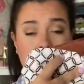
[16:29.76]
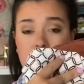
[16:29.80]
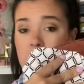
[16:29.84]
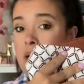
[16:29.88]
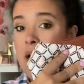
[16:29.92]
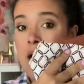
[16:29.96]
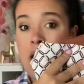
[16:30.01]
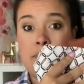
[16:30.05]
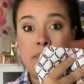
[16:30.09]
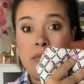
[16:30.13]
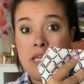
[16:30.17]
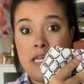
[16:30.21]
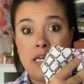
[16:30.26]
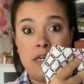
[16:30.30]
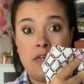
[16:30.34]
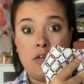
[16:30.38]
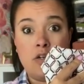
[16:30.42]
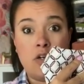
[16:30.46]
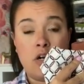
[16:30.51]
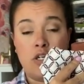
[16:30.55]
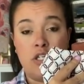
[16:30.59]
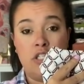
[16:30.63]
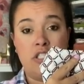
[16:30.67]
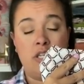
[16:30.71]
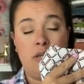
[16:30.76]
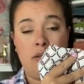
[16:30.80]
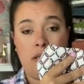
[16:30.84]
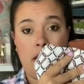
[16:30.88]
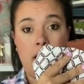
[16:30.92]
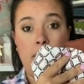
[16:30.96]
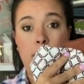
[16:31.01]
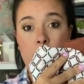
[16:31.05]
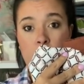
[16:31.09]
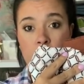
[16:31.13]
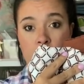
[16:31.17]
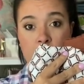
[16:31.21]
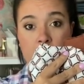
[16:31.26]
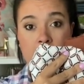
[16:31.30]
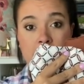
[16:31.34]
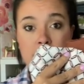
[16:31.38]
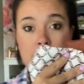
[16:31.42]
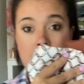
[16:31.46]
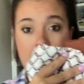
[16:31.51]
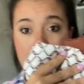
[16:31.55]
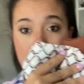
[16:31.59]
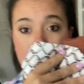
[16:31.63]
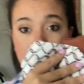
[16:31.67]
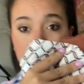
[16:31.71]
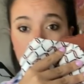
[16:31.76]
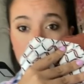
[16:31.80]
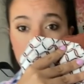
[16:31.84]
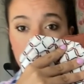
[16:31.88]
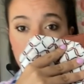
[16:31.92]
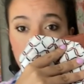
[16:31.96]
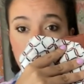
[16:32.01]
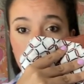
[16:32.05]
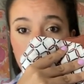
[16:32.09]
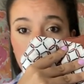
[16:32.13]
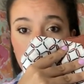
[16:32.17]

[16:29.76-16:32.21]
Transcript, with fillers: I mean, are just a, a perfect match.